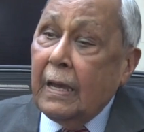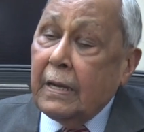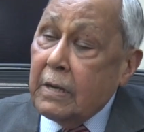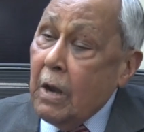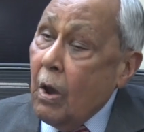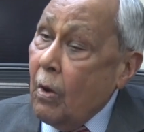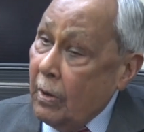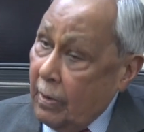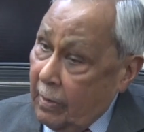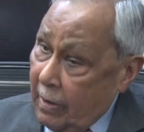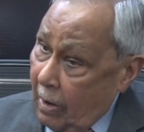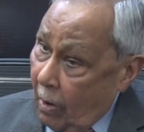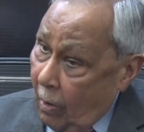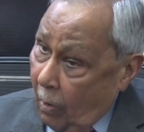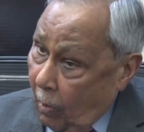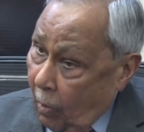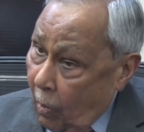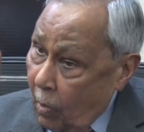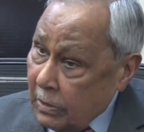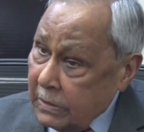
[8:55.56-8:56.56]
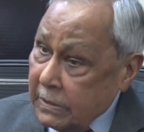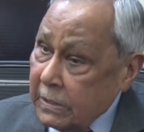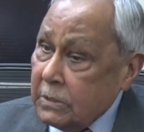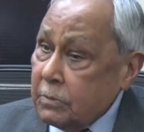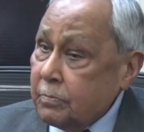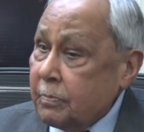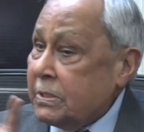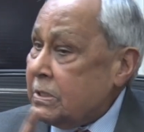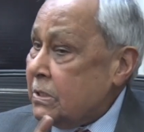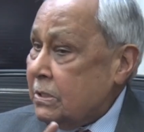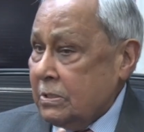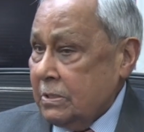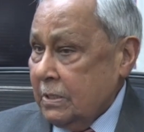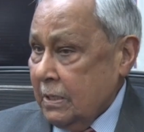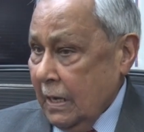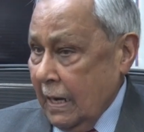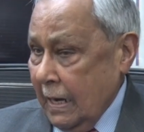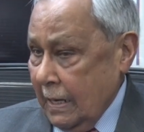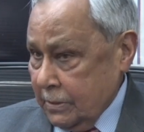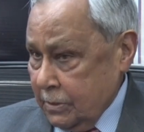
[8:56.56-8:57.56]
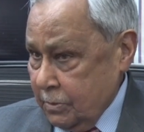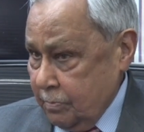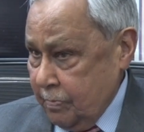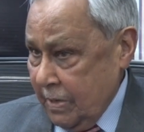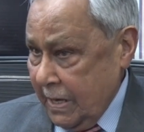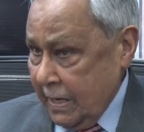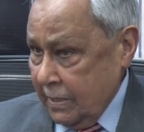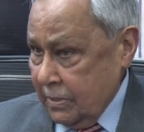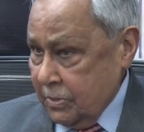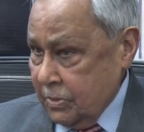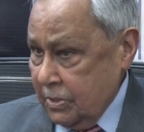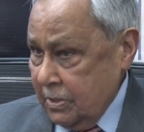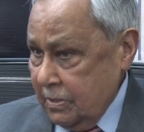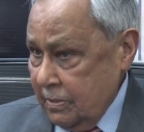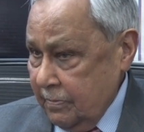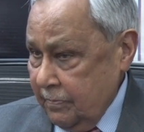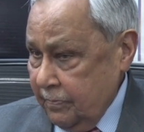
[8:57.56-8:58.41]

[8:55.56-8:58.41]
Now, all this particular aspect,